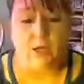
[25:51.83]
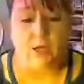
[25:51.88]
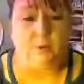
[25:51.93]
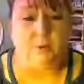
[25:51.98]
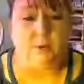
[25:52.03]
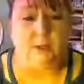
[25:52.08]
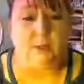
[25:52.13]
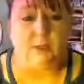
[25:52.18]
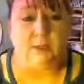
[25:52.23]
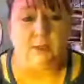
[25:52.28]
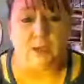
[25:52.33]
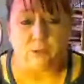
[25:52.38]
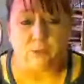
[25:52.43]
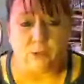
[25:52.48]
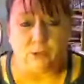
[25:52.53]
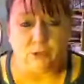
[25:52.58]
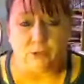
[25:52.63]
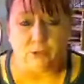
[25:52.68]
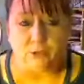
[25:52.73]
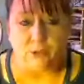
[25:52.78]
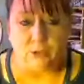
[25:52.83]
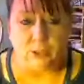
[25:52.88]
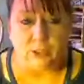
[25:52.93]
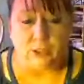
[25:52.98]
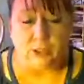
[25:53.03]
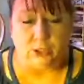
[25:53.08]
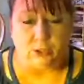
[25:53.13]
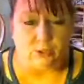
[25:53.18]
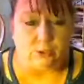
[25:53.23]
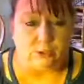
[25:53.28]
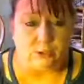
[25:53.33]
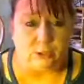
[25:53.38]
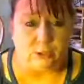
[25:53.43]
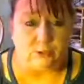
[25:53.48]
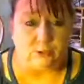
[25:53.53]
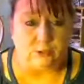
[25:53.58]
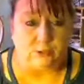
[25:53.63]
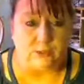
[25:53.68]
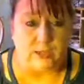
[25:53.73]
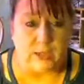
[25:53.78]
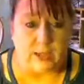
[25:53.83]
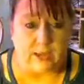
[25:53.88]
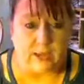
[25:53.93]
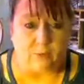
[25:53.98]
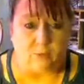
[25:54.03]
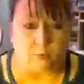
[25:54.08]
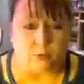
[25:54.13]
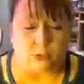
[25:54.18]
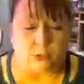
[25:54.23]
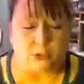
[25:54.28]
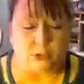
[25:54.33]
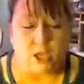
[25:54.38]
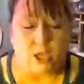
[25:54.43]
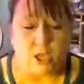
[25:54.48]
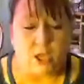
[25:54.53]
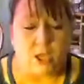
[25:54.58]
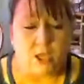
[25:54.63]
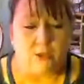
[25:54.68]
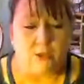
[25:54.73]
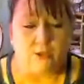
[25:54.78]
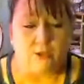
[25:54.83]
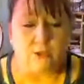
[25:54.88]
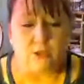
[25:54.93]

Nobody tells you you need to use those tag words.